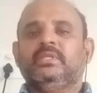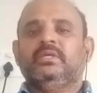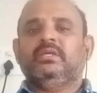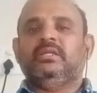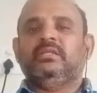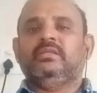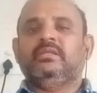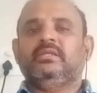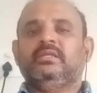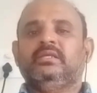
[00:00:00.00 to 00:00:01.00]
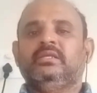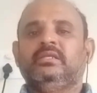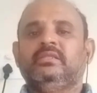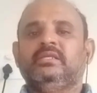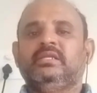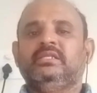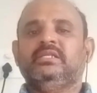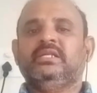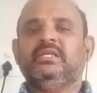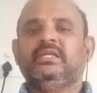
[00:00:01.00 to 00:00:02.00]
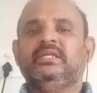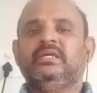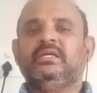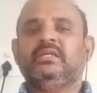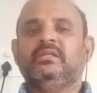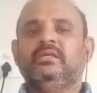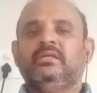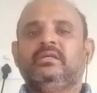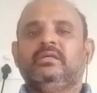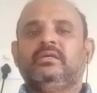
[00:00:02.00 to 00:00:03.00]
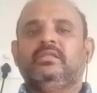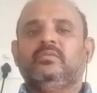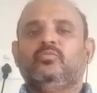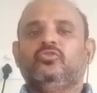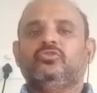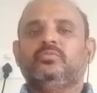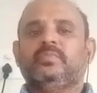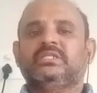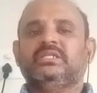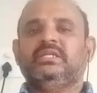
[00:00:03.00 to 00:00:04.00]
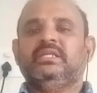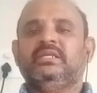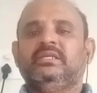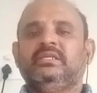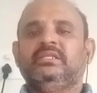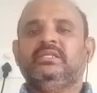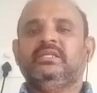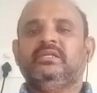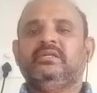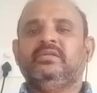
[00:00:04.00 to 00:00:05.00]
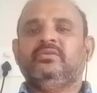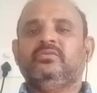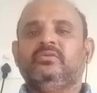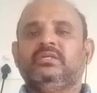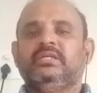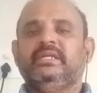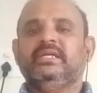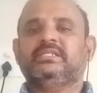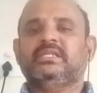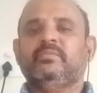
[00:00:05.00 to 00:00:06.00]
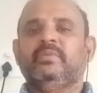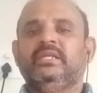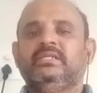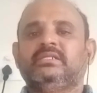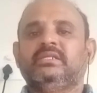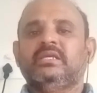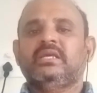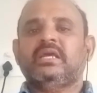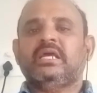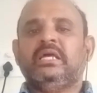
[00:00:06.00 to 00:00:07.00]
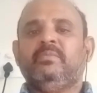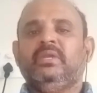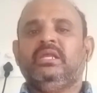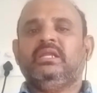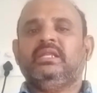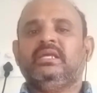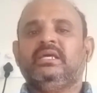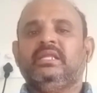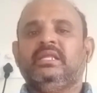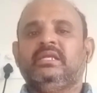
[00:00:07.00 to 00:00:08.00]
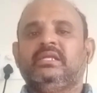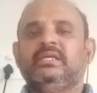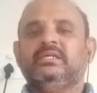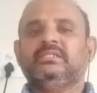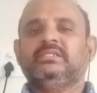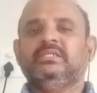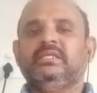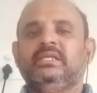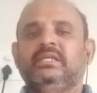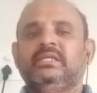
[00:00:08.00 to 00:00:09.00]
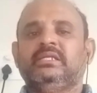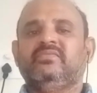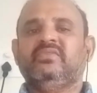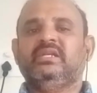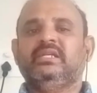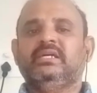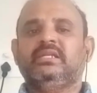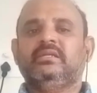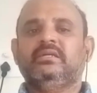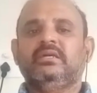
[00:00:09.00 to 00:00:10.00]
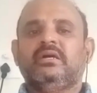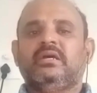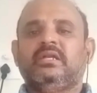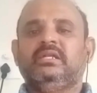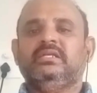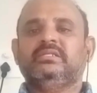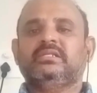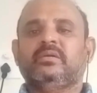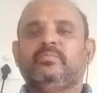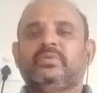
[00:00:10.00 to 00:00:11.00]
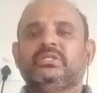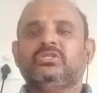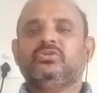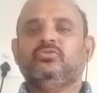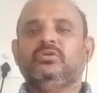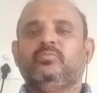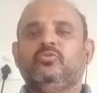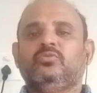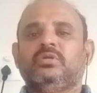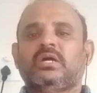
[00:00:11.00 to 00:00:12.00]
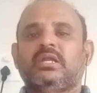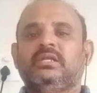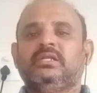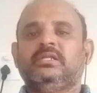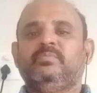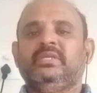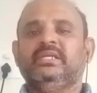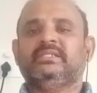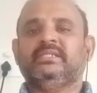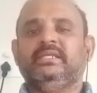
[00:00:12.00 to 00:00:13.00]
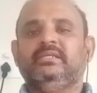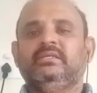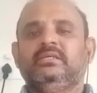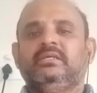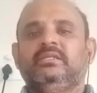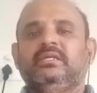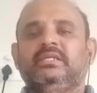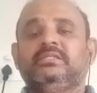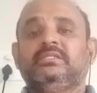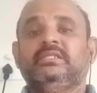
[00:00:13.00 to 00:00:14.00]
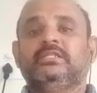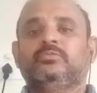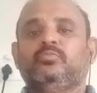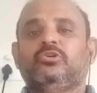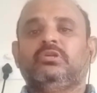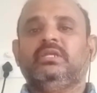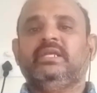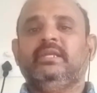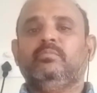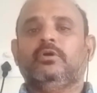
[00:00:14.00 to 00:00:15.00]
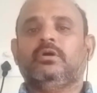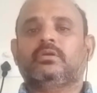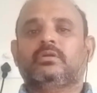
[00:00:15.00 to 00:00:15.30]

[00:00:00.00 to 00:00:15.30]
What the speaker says: In the regenerator, the most present-day regenerative gas turbines, ambient air enters the inlet filter and is compressed to about 100 psi, that is 6.8 bar,